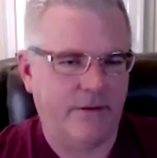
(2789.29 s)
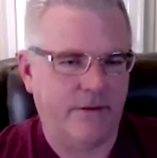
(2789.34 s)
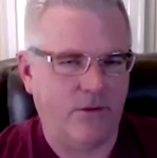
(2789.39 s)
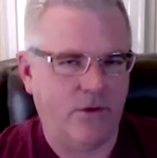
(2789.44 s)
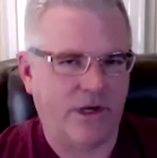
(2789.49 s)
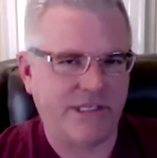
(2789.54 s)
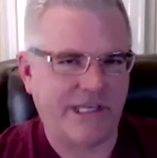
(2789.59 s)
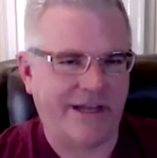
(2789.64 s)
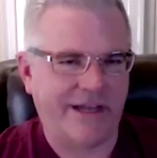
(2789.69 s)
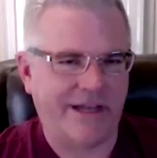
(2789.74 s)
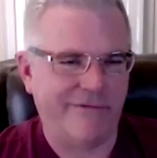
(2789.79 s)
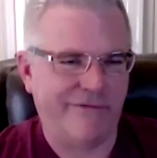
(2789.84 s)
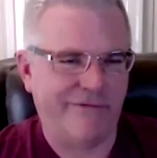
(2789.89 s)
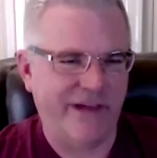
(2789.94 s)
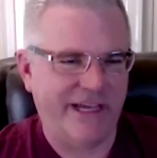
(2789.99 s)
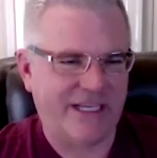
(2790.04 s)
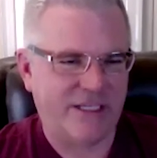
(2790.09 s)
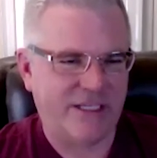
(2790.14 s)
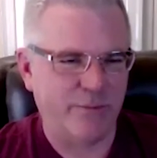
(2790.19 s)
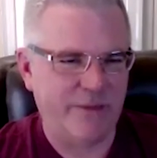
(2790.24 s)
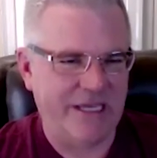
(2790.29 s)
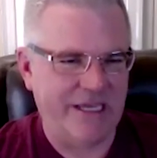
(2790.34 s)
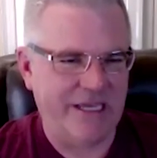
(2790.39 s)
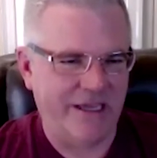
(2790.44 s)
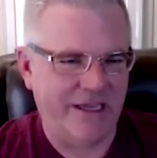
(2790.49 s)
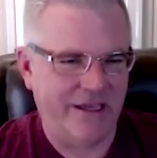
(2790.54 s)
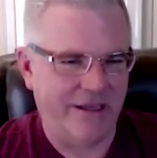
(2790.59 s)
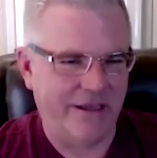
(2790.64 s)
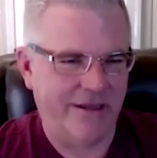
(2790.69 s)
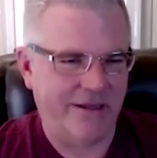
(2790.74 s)
Well, because I can fix
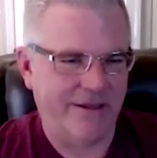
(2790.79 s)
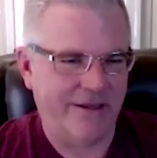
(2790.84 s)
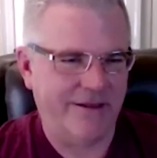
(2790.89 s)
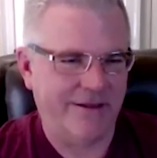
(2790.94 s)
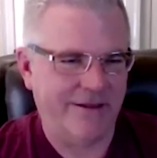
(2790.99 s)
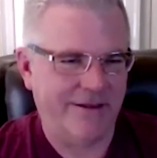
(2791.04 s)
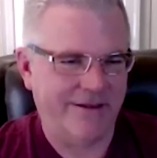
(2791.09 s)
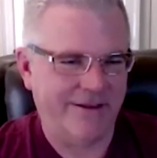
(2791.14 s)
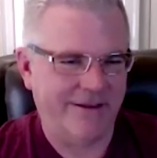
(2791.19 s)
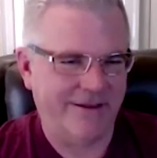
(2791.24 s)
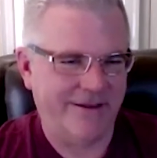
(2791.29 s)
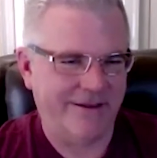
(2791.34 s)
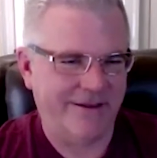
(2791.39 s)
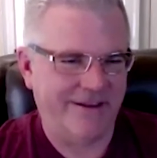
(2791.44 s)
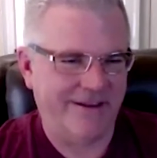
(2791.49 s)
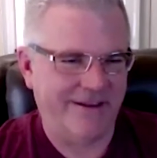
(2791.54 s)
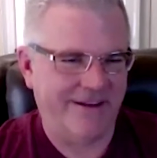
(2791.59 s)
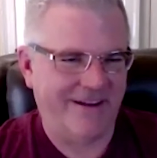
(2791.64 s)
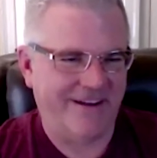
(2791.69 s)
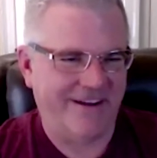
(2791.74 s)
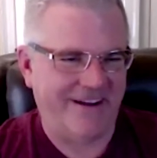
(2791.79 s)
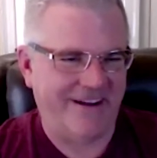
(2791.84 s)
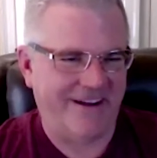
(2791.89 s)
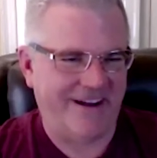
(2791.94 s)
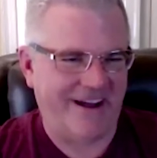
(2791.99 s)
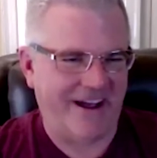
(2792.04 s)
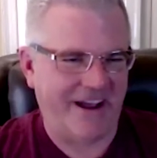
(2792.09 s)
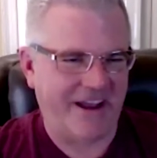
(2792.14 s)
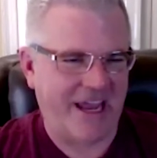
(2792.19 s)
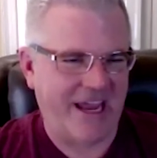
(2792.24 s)
me.
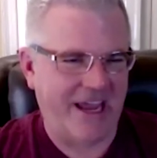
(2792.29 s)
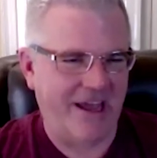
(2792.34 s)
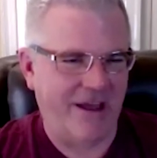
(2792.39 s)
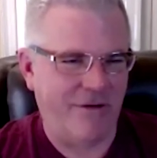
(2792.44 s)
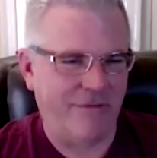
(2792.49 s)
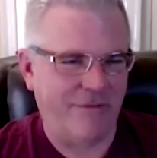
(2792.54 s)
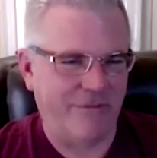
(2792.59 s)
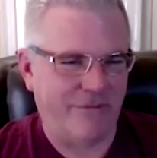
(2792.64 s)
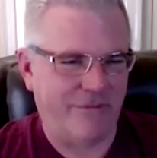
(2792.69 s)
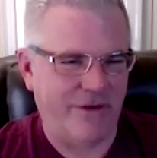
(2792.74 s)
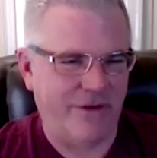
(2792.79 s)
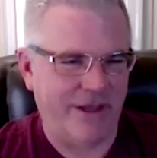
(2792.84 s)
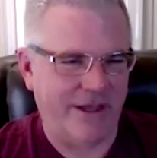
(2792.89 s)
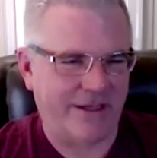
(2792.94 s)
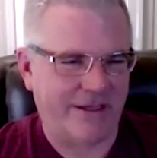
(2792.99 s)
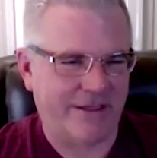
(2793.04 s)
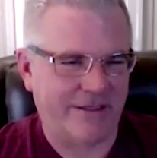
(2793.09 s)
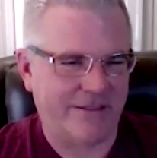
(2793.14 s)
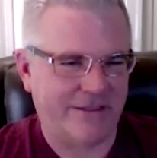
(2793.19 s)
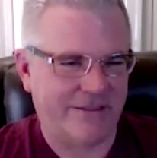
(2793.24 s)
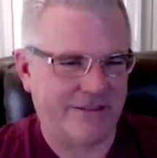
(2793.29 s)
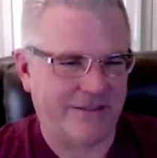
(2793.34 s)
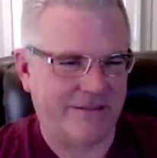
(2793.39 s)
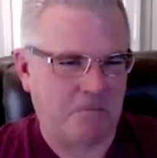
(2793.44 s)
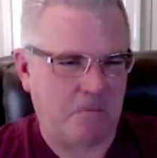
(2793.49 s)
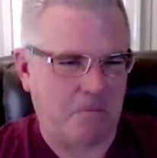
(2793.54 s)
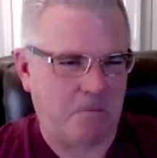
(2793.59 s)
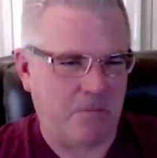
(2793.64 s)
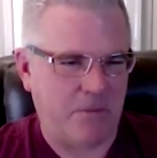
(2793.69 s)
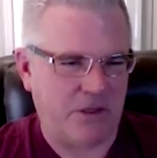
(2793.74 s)
I can't
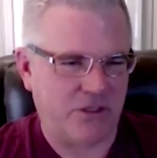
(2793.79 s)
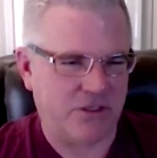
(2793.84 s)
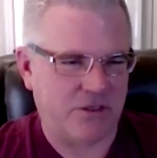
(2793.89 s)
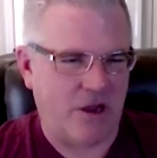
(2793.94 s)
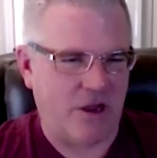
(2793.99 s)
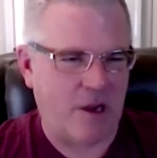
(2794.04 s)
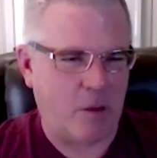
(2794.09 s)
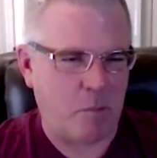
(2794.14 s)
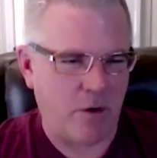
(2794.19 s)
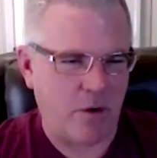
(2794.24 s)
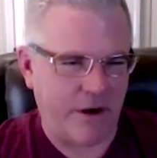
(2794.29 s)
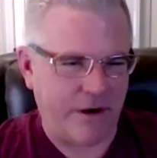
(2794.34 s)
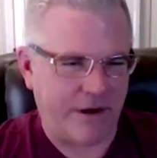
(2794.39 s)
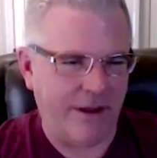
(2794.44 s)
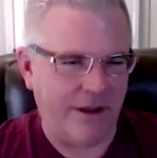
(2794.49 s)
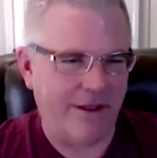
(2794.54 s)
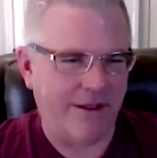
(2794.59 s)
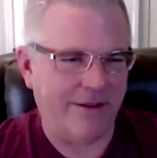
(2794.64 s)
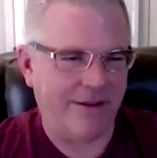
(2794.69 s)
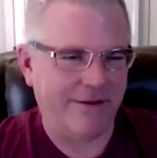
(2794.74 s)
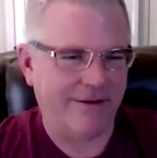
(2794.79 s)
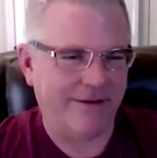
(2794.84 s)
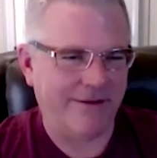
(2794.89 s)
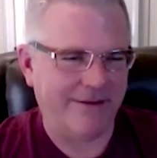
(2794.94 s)
fix the stock market.